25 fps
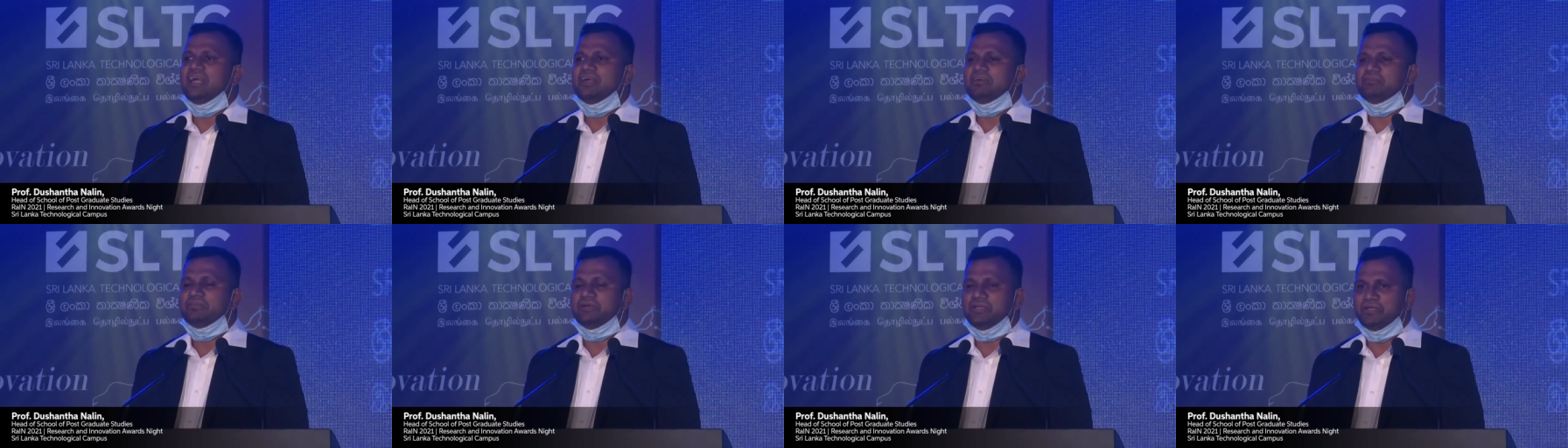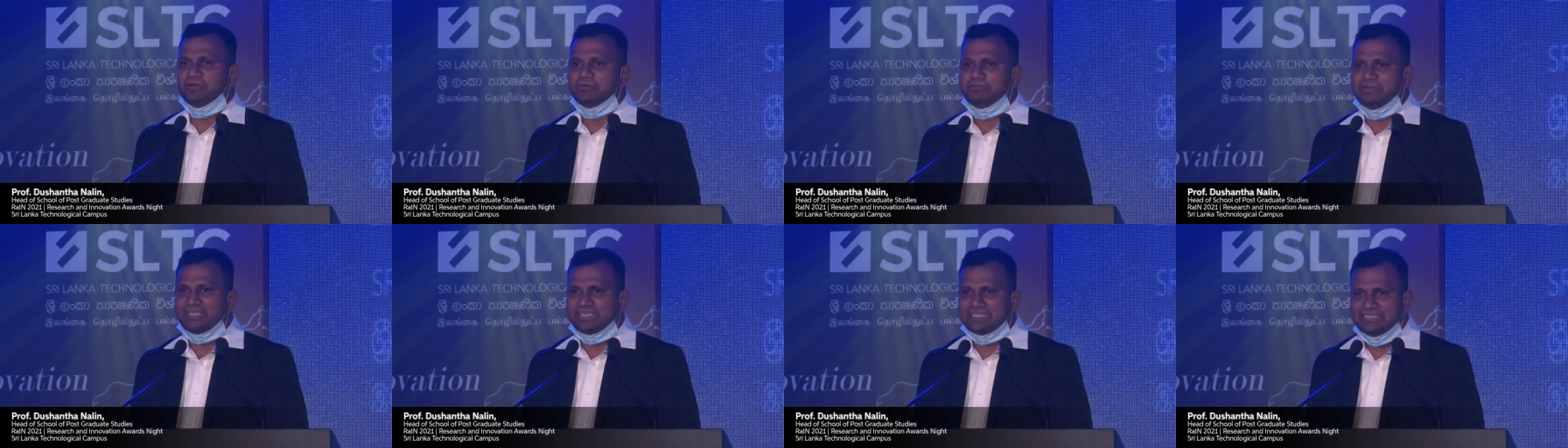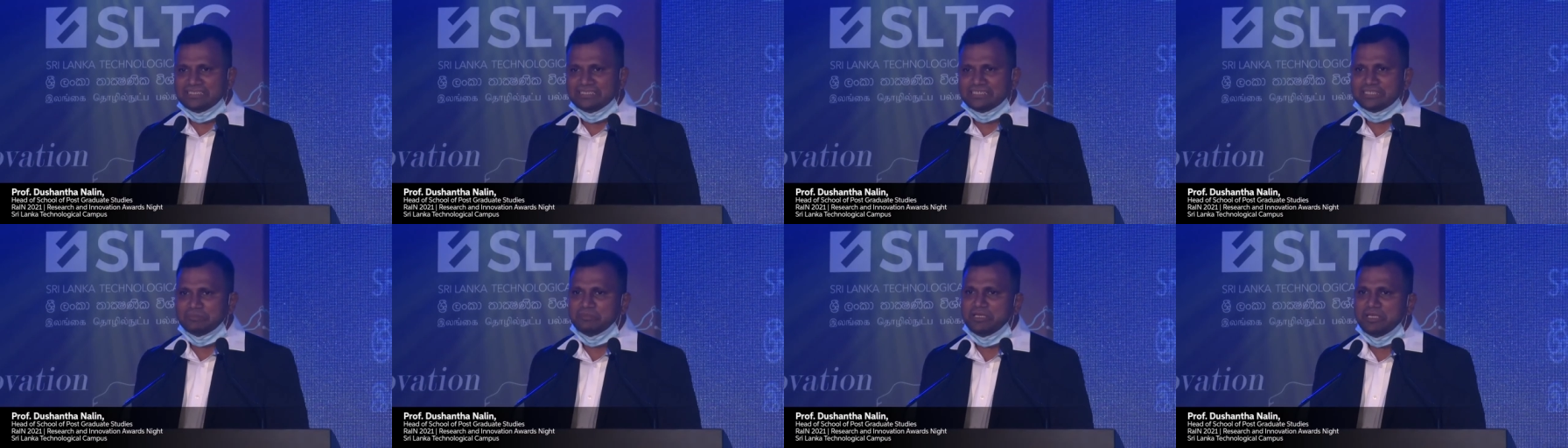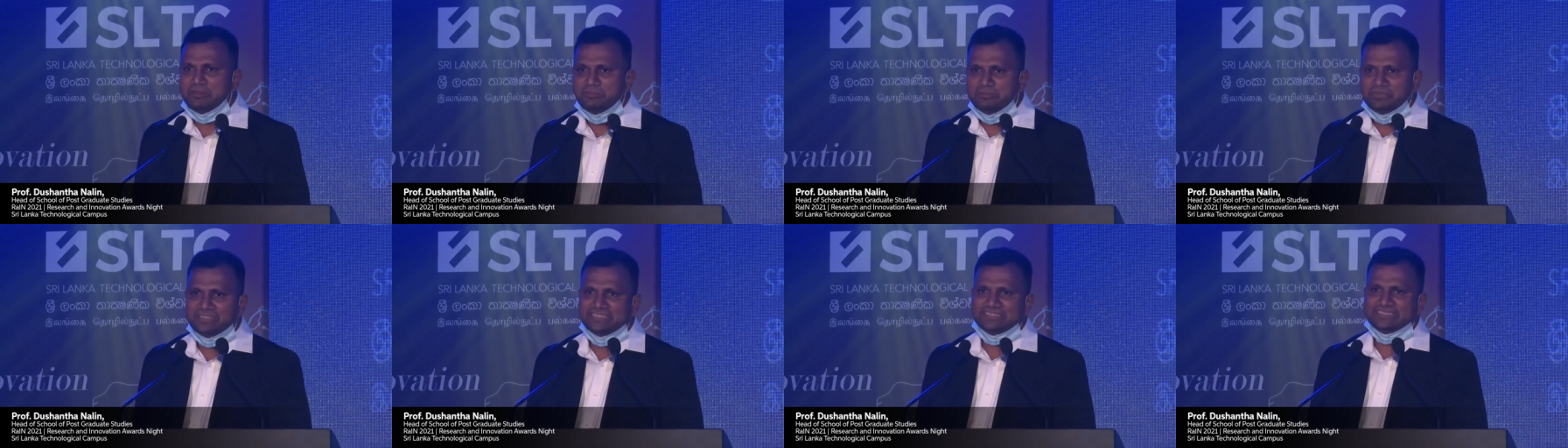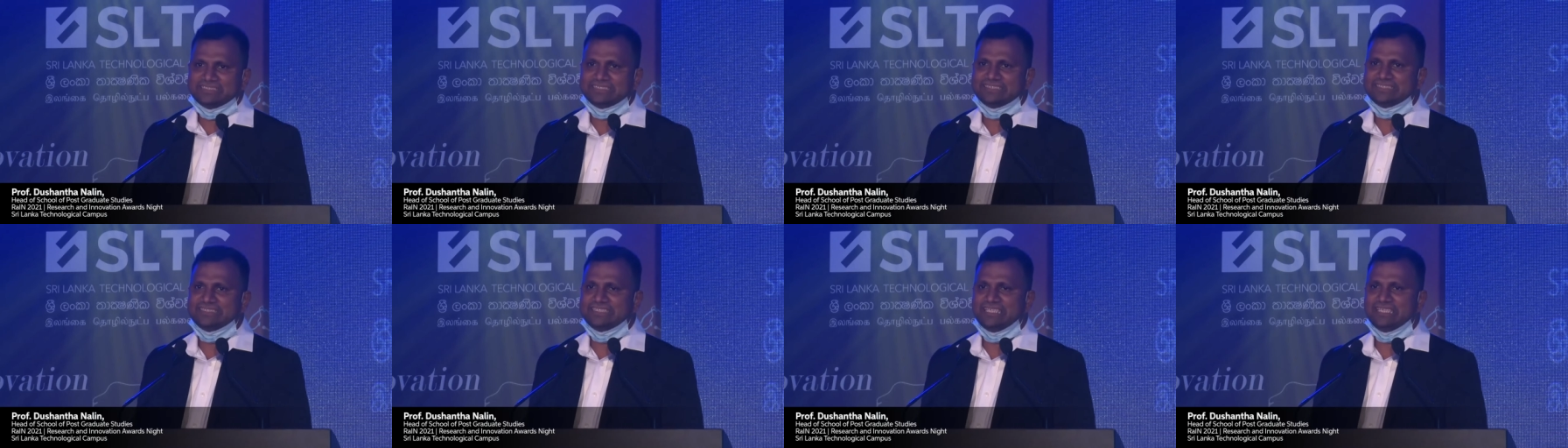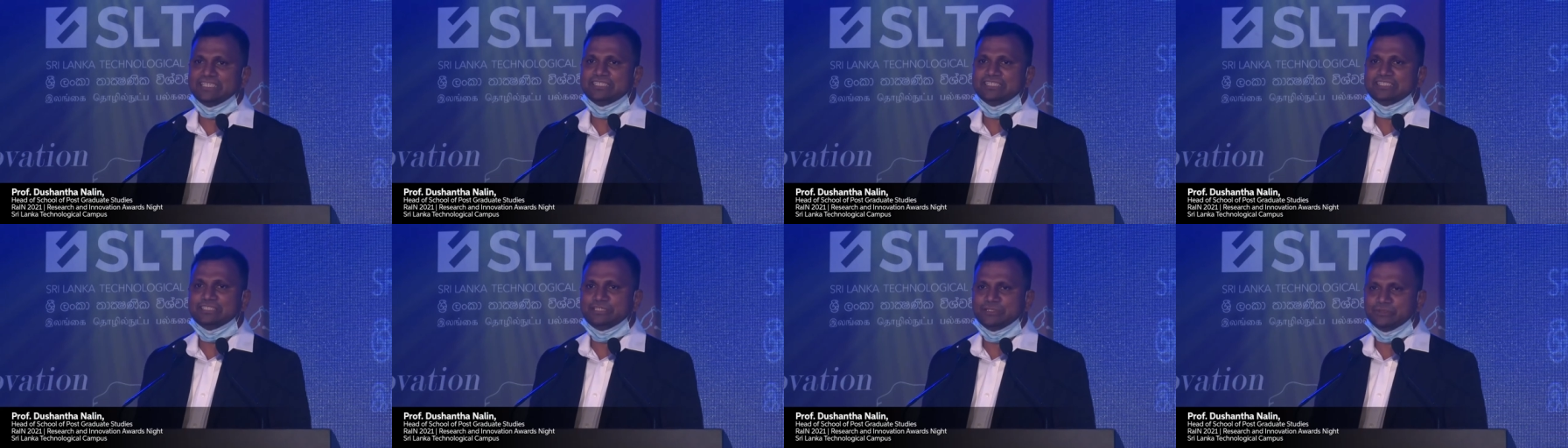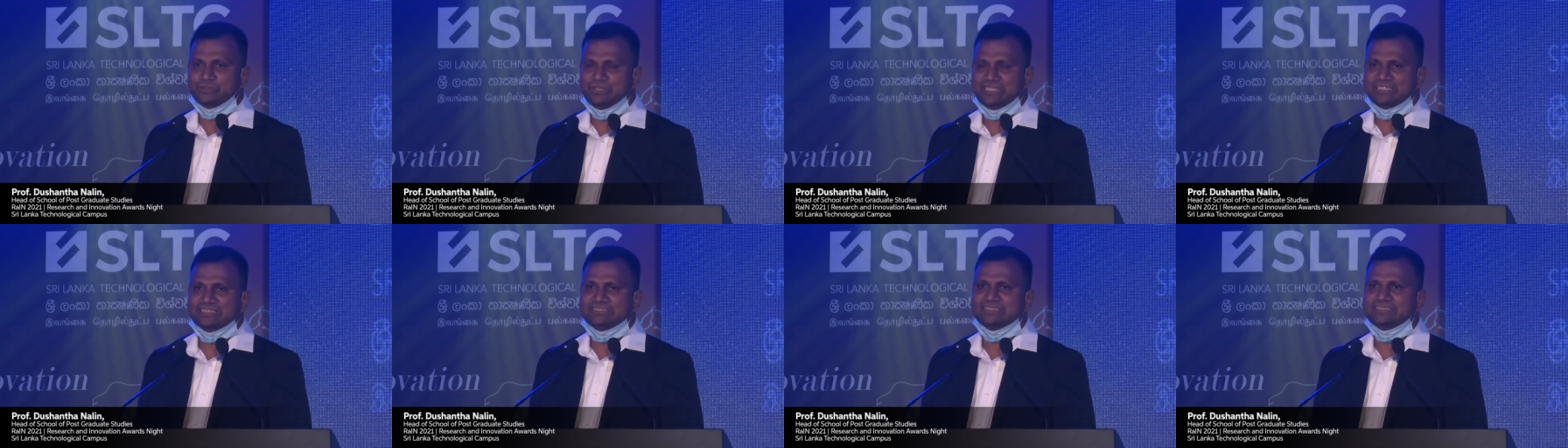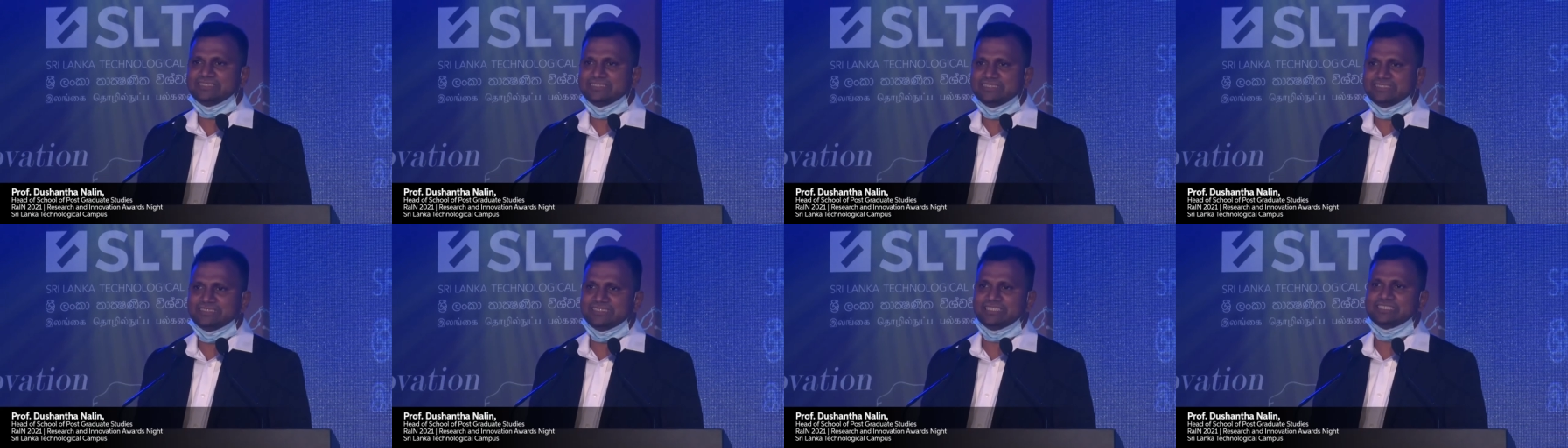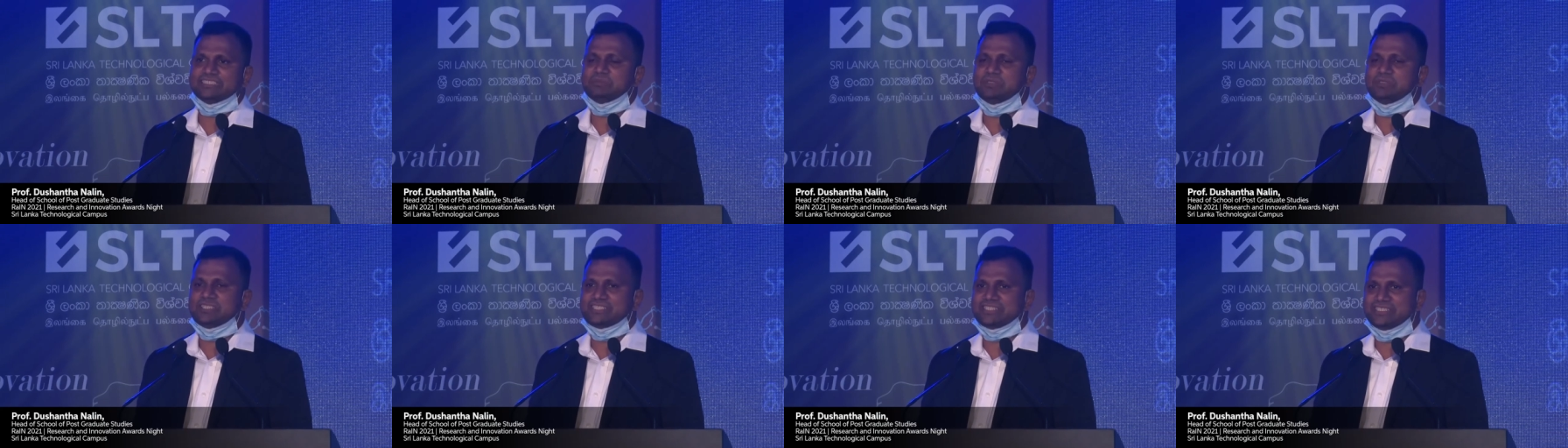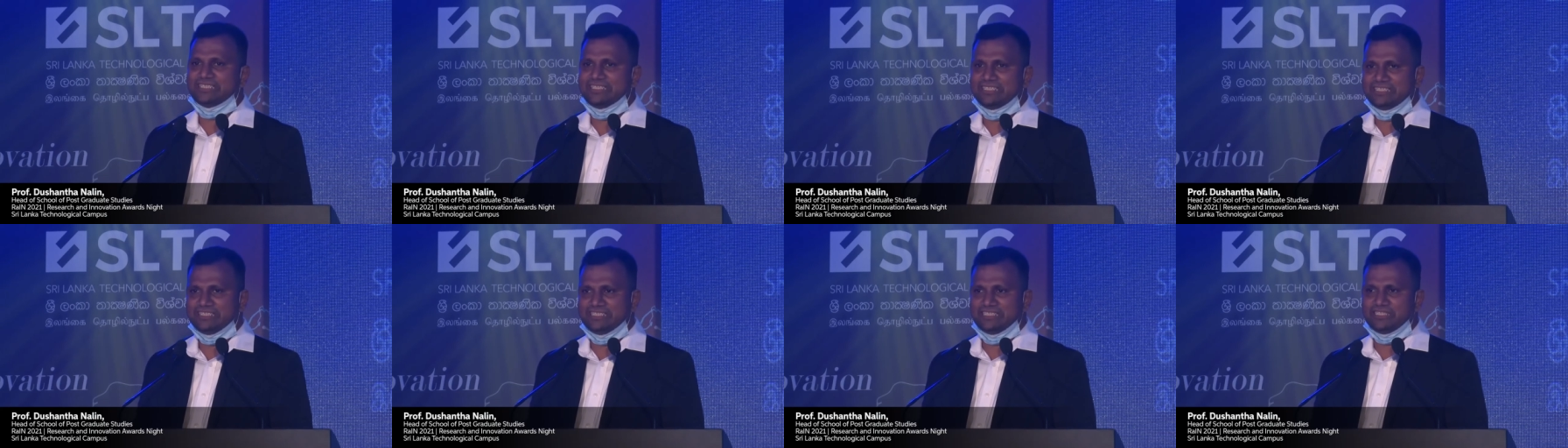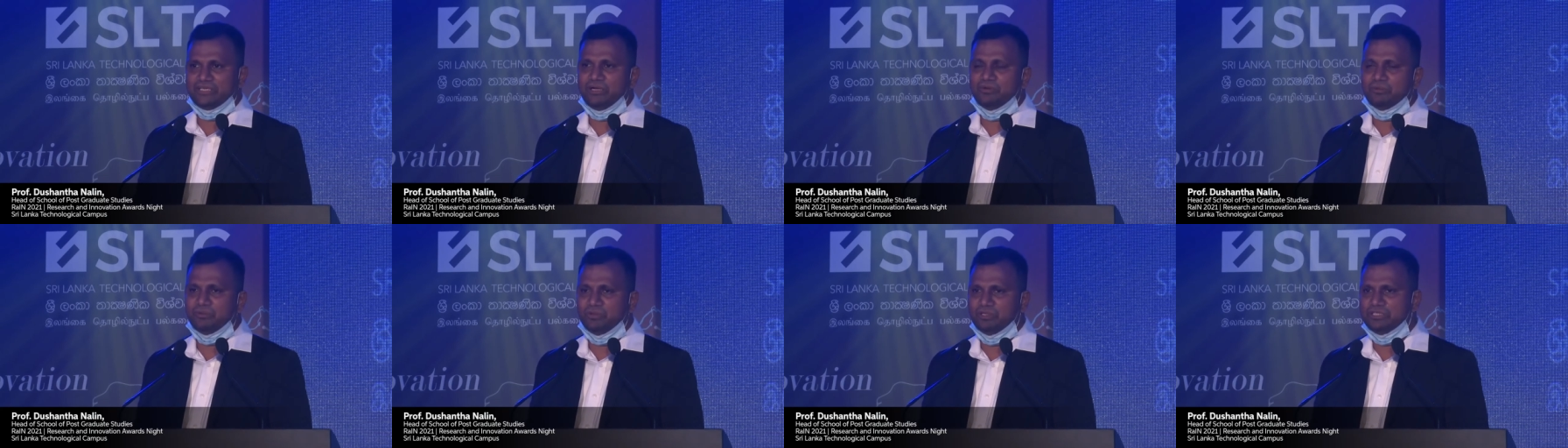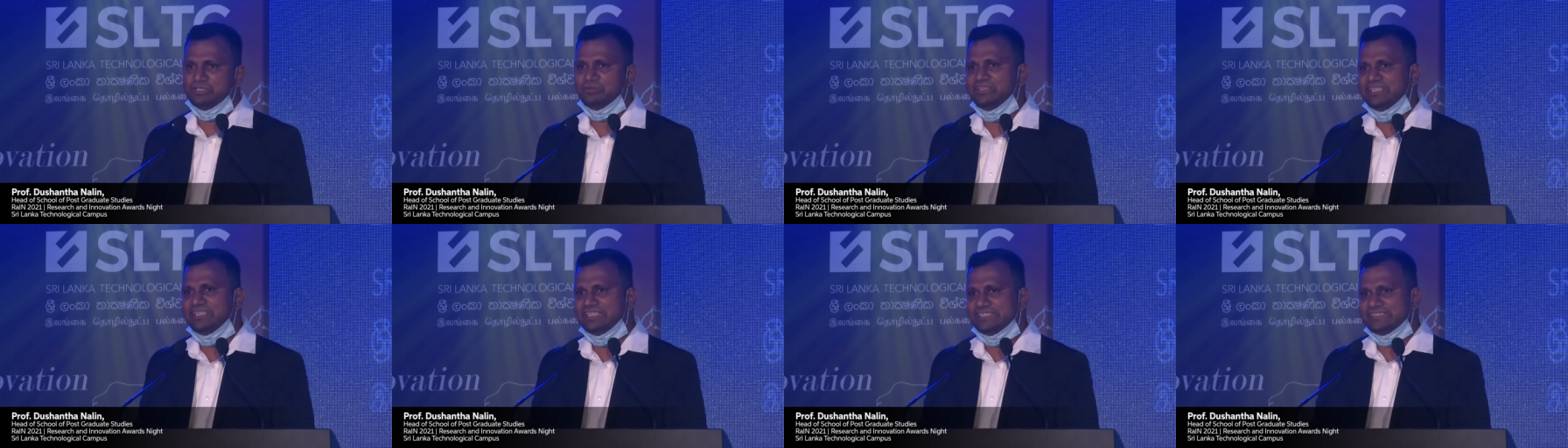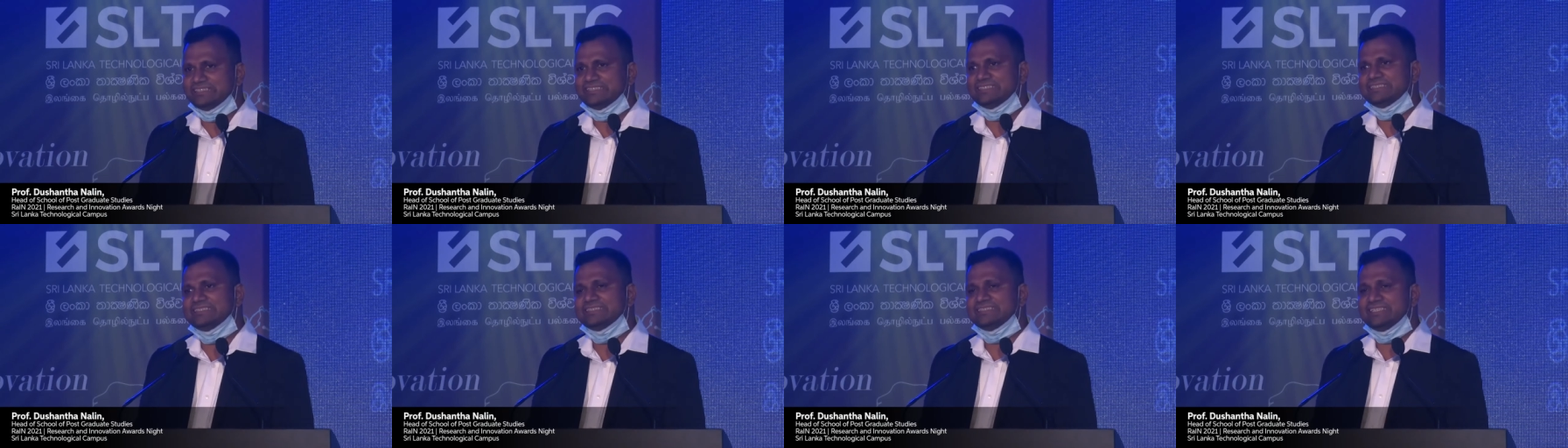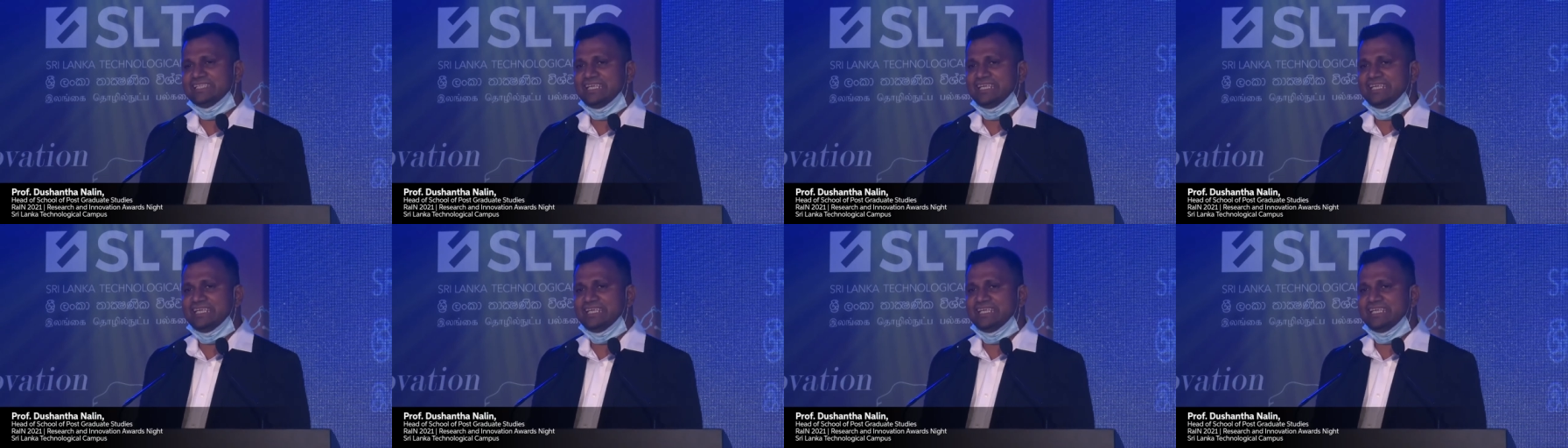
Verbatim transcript: fellow faculty members, students, especially the award winners.